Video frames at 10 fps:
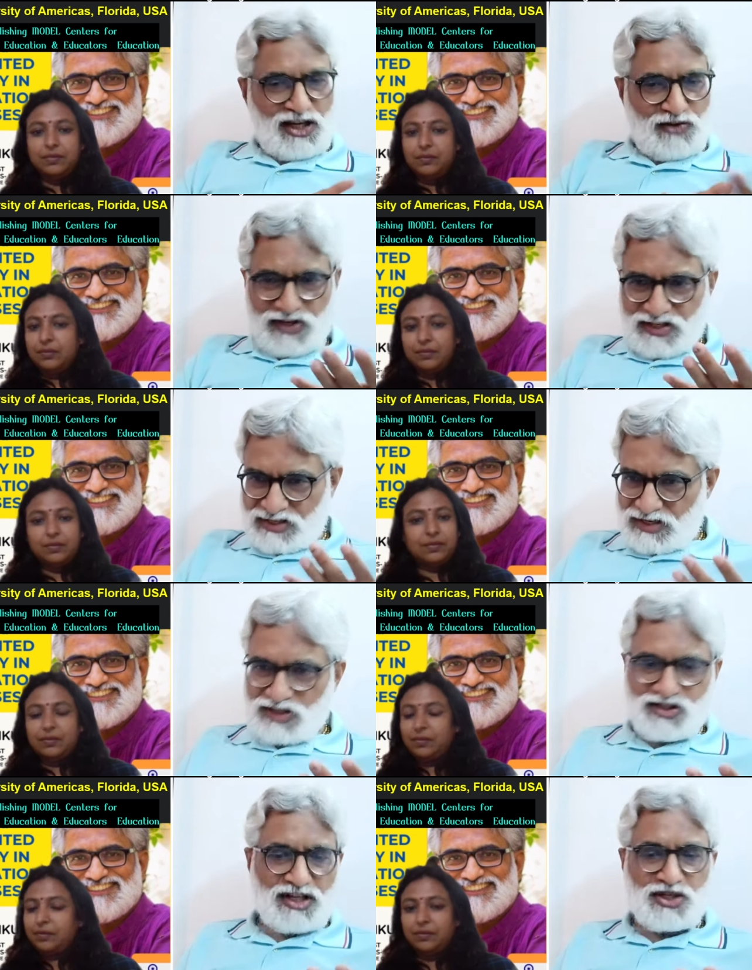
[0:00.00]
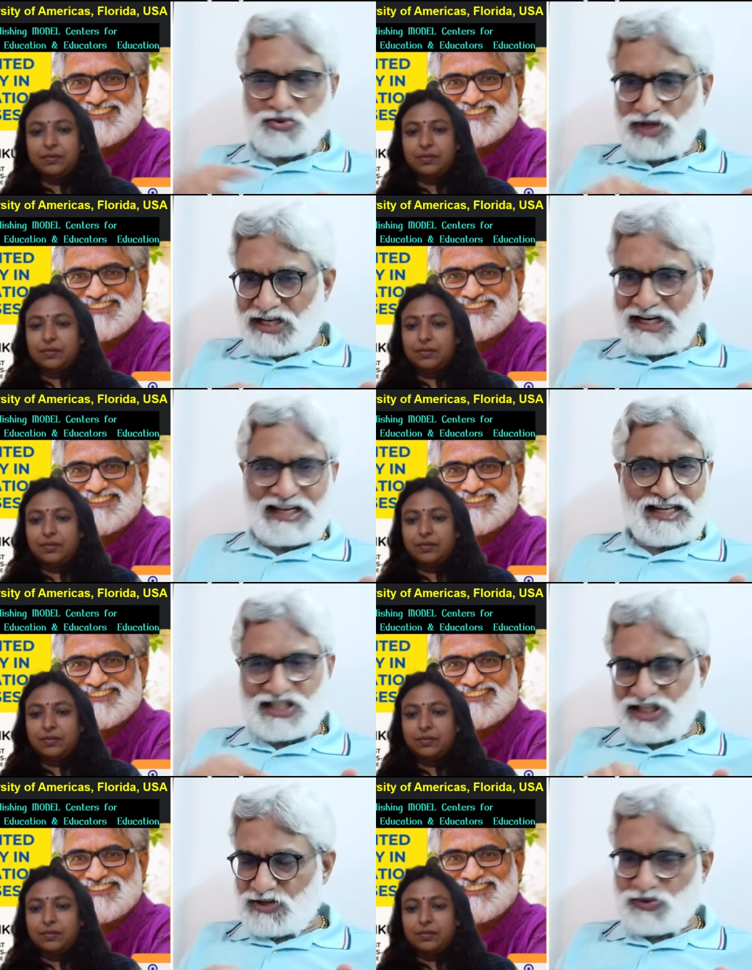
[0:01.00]
Speaker 1: If it is a nursery student,
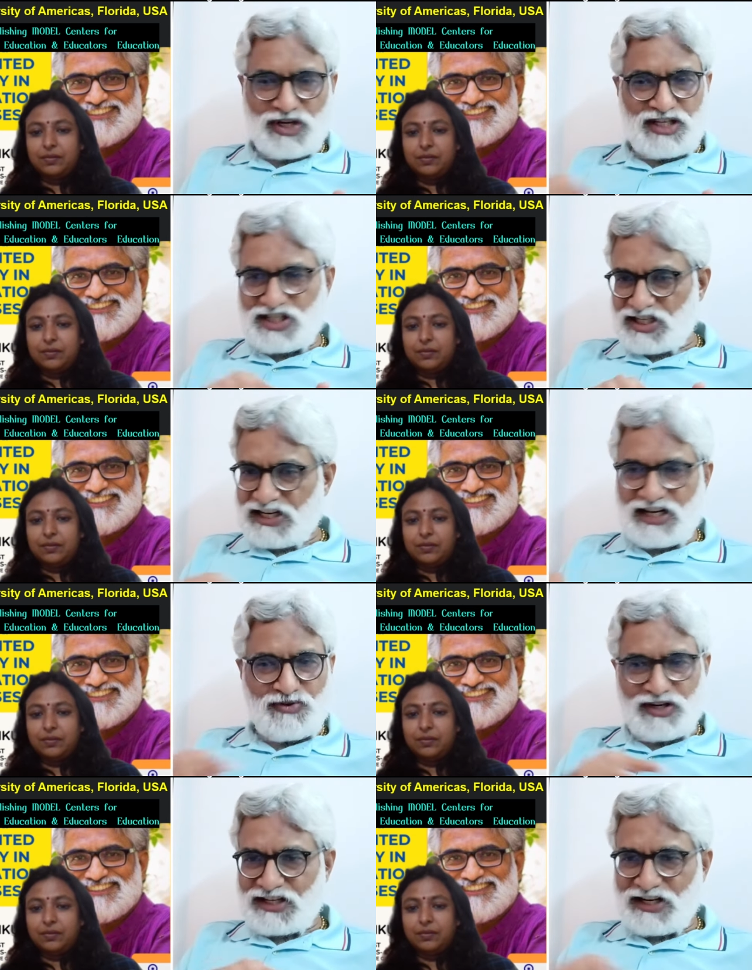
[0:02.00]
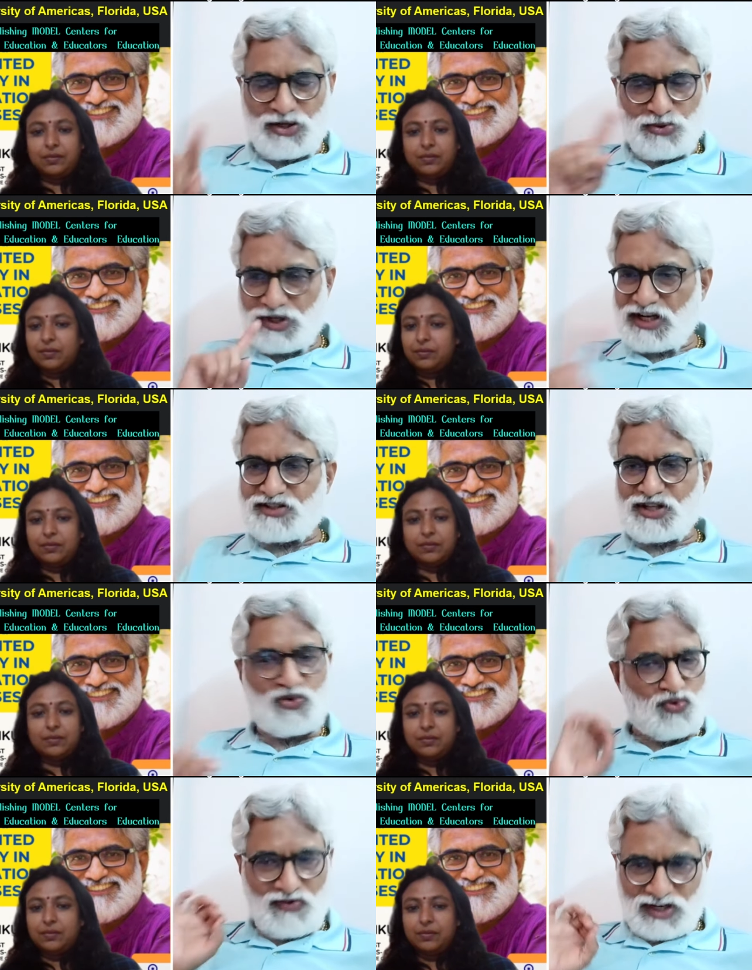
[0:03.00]
LKG, UKG, grade 1, grade 2, grade
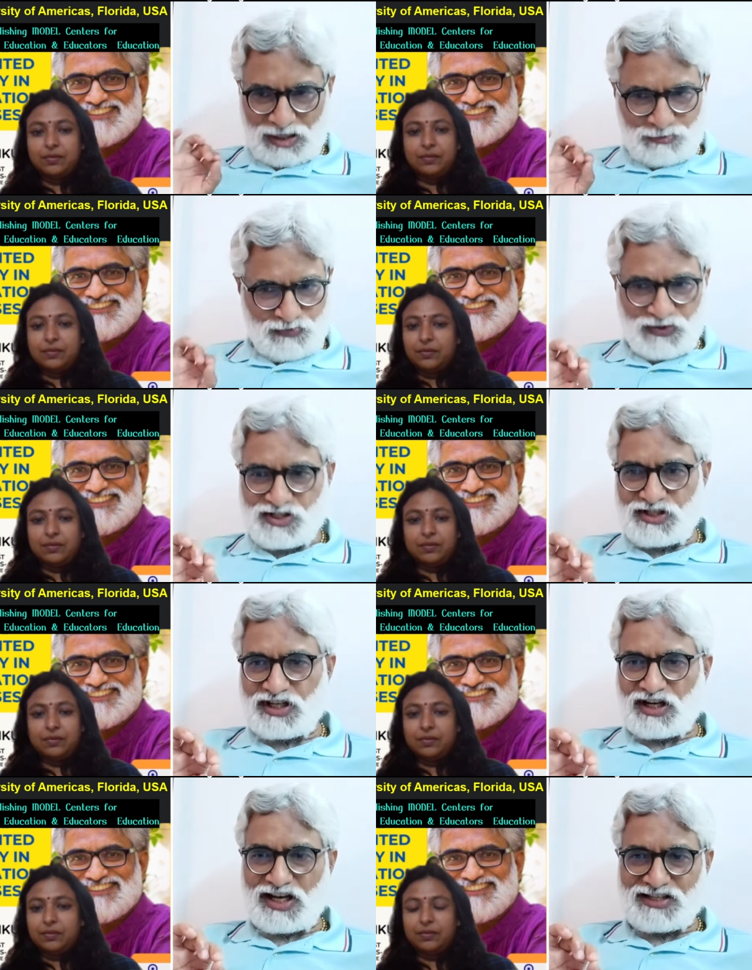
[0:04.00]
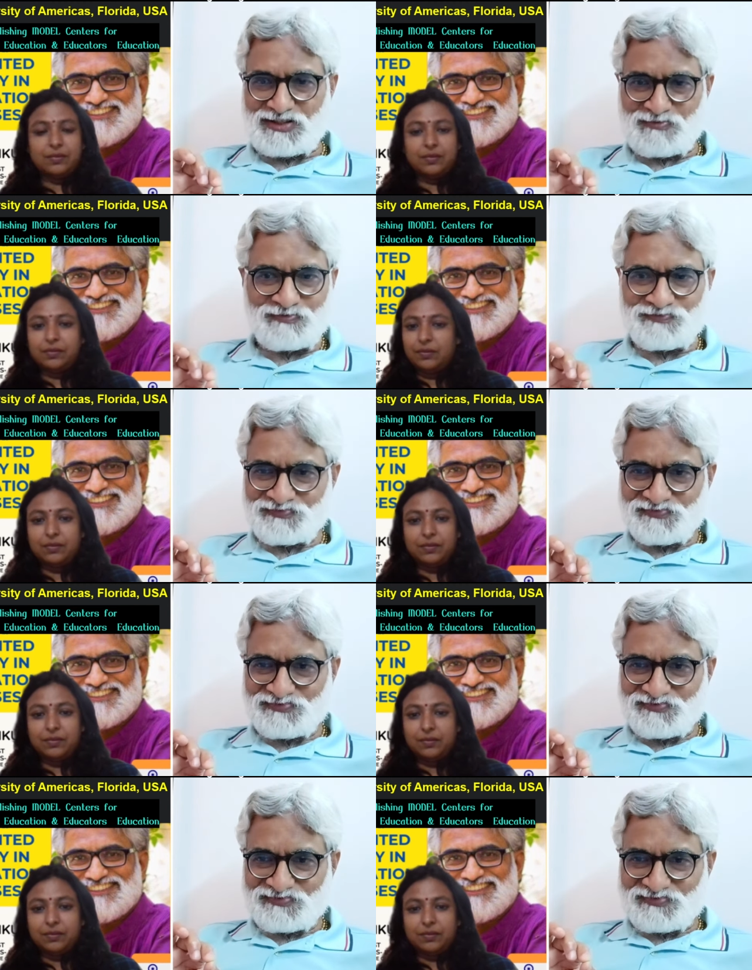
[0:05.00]
3, whoever comes first in the class
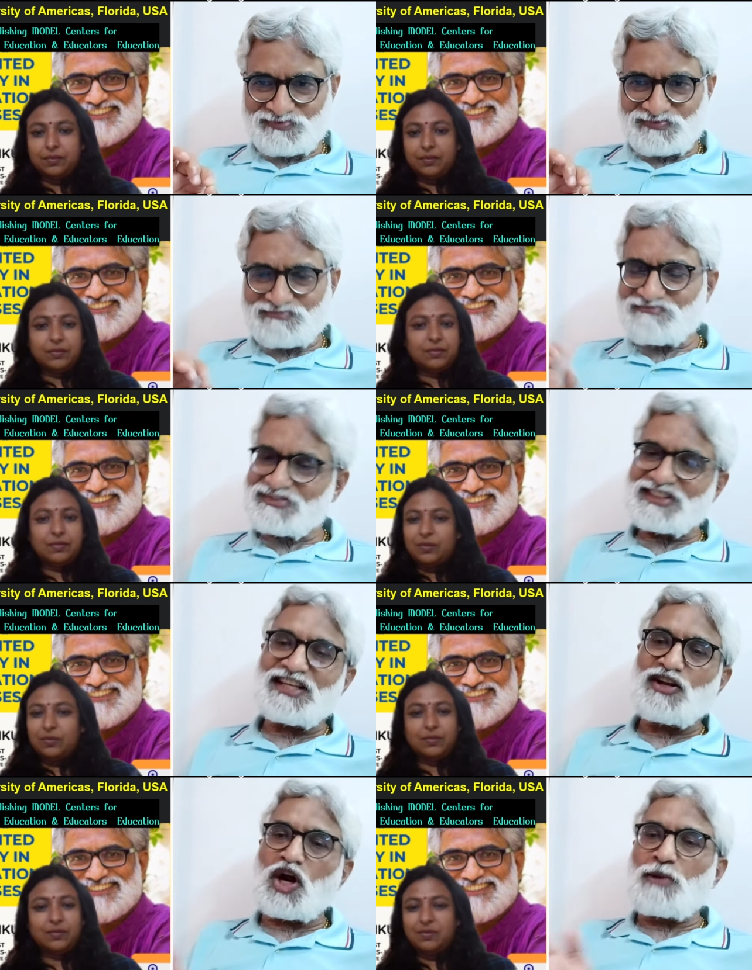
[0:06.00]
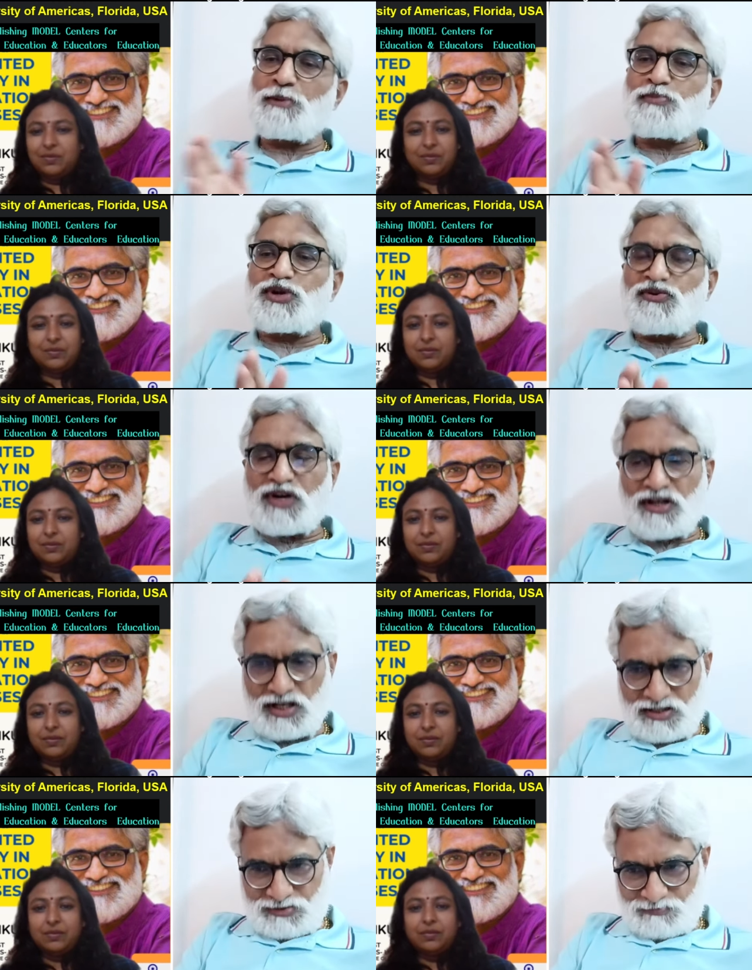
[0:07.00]
They'll all be put in one
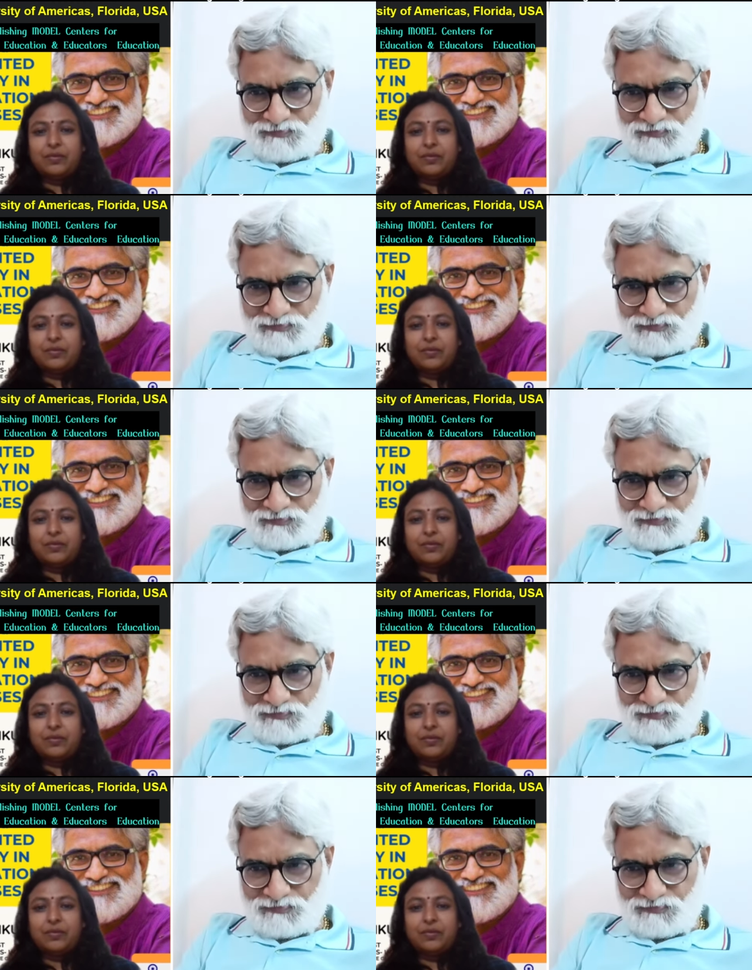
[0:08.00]
class.